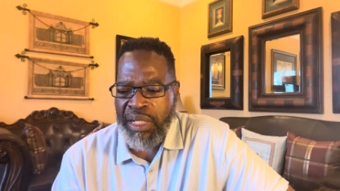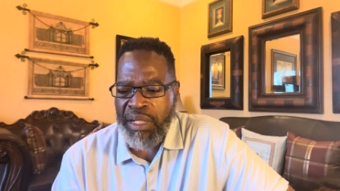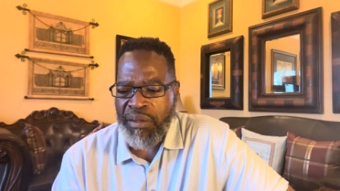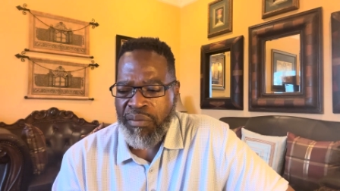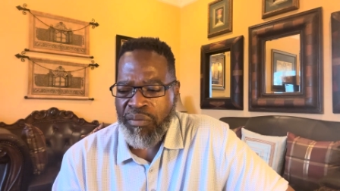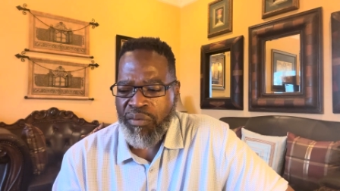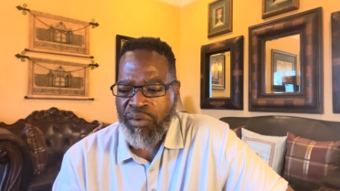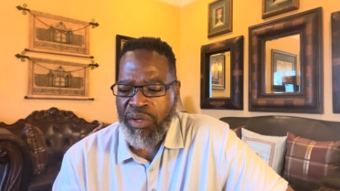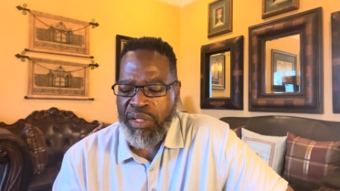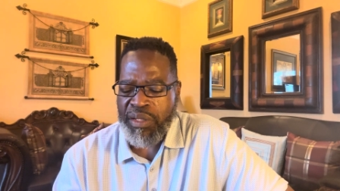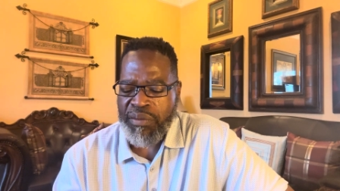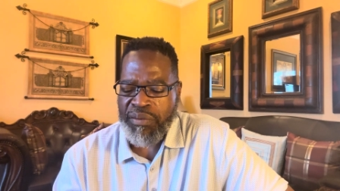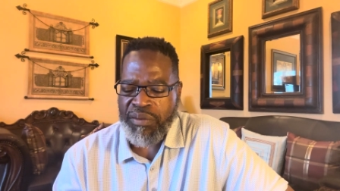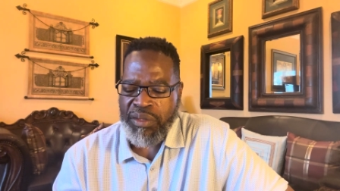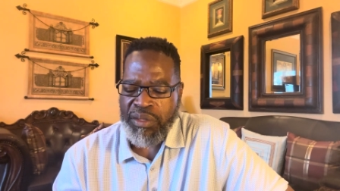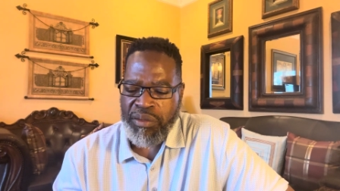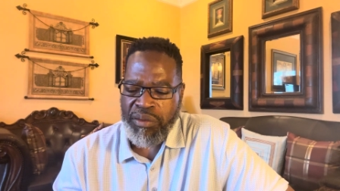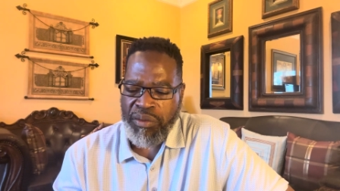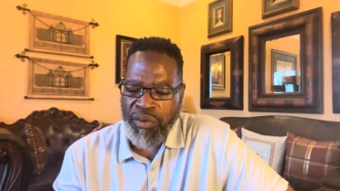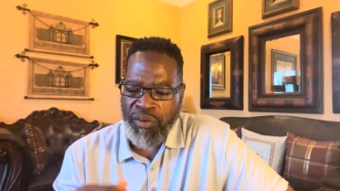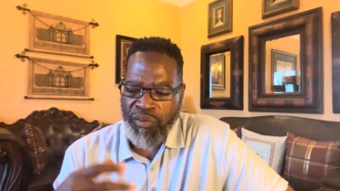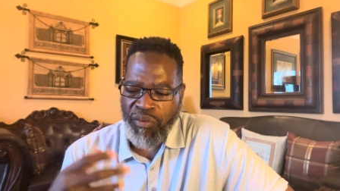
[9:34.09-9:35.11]
of wisdom,
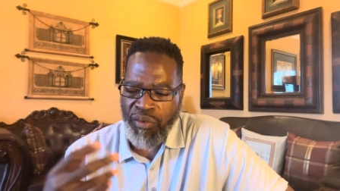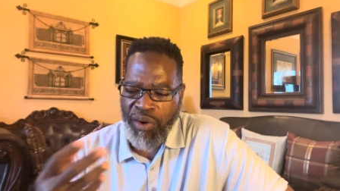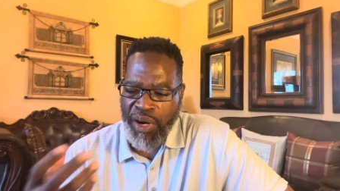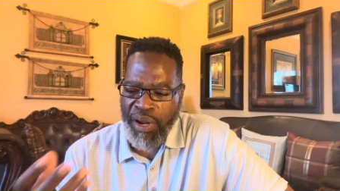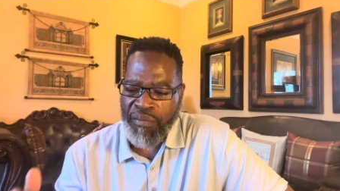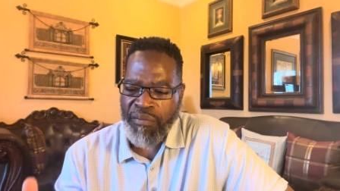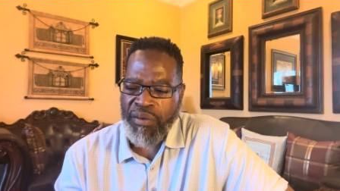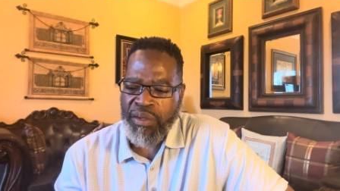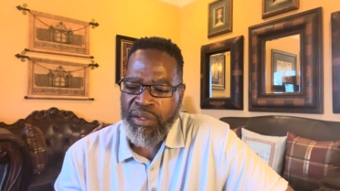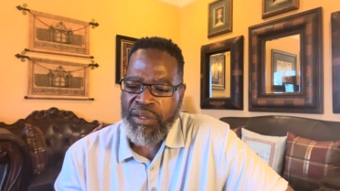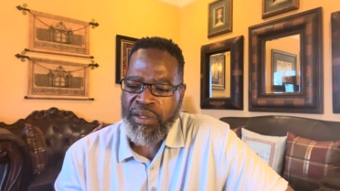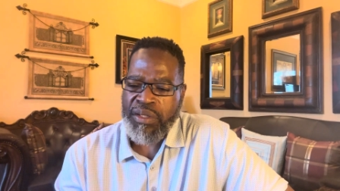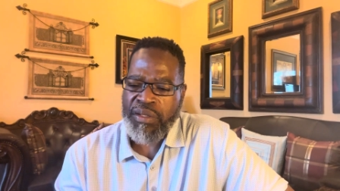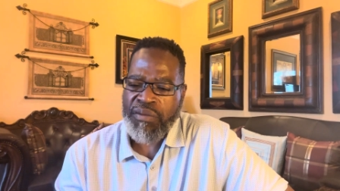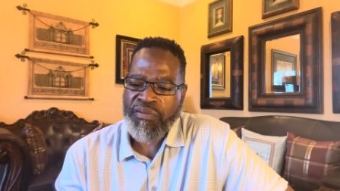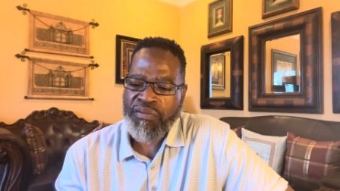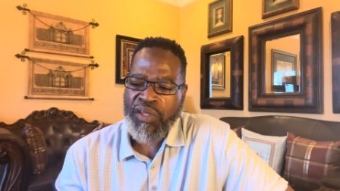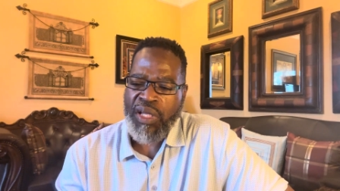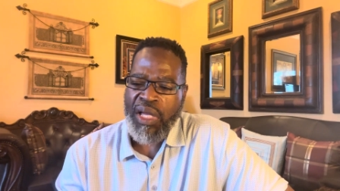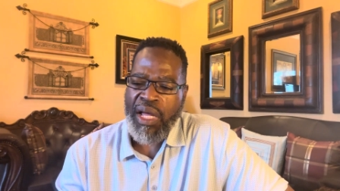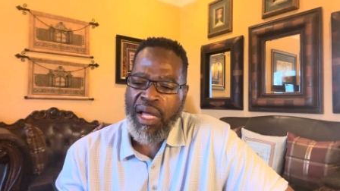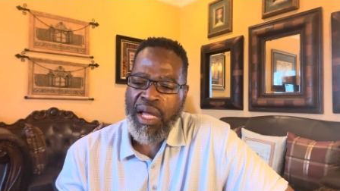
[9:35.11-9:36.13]
the reverence of
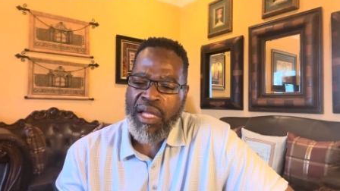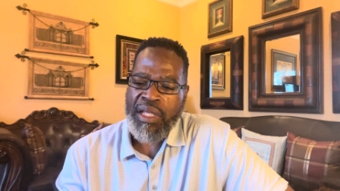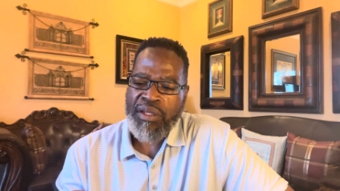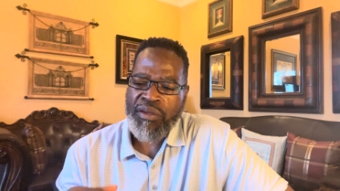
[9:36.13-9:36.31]
God,